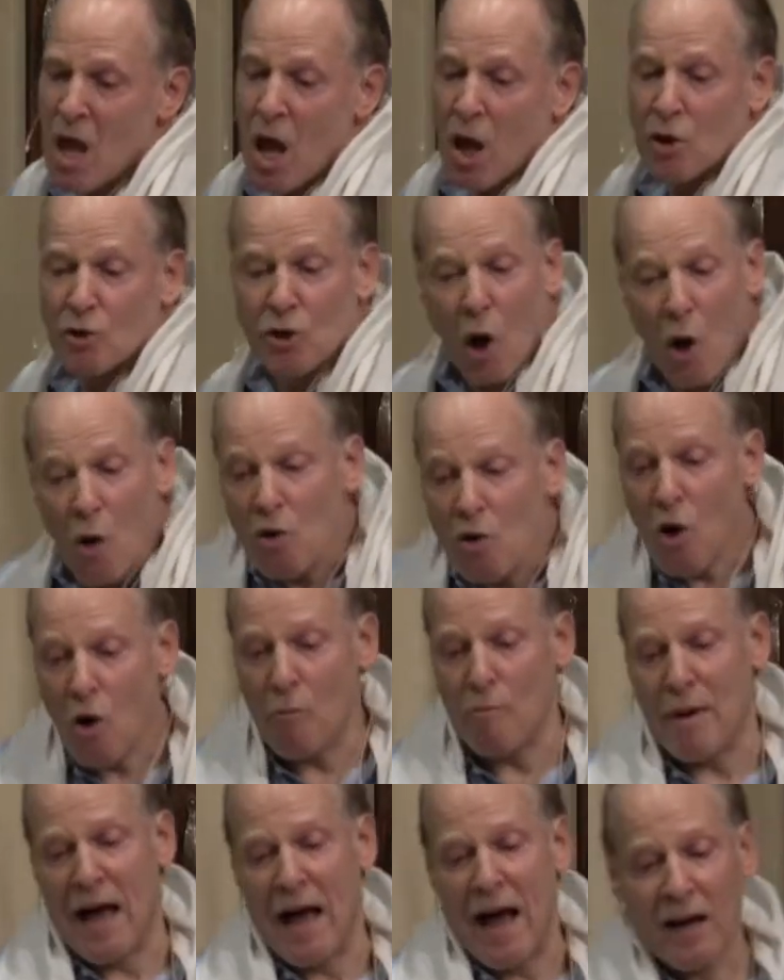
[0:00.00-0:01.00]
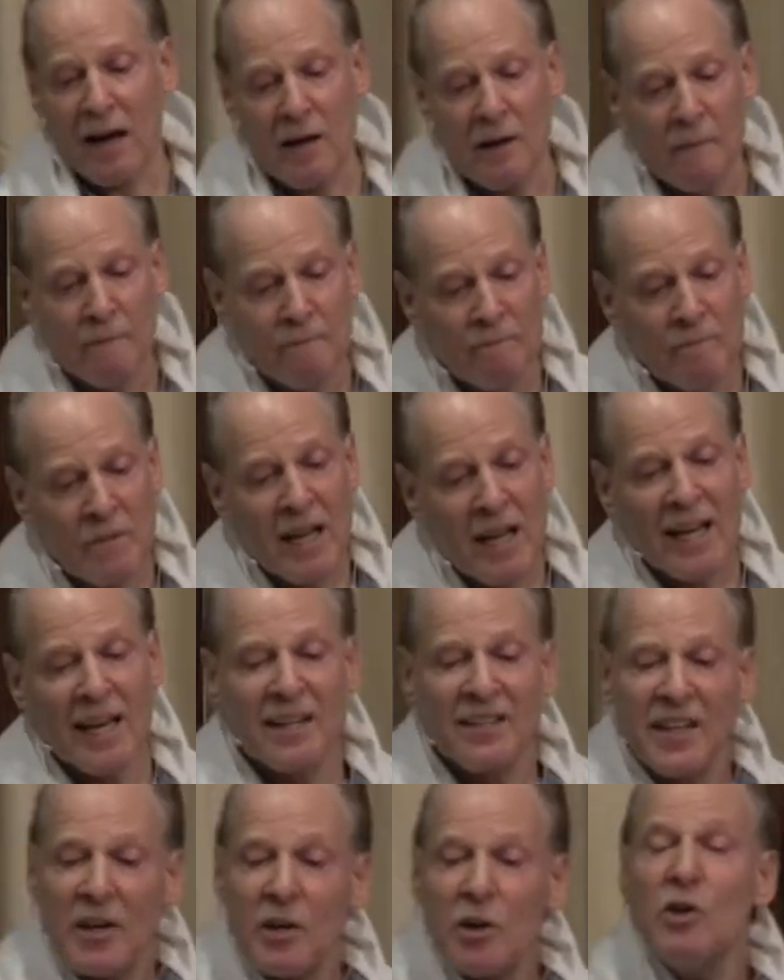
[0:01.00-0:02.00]
Don't go back
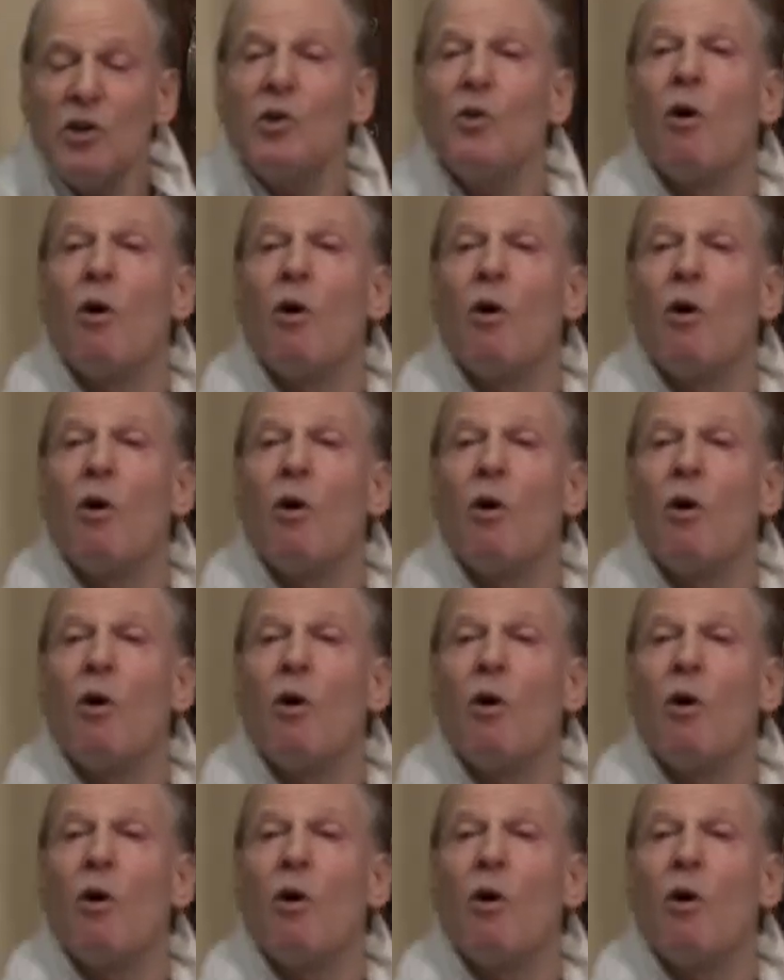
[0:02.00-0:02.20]
continue to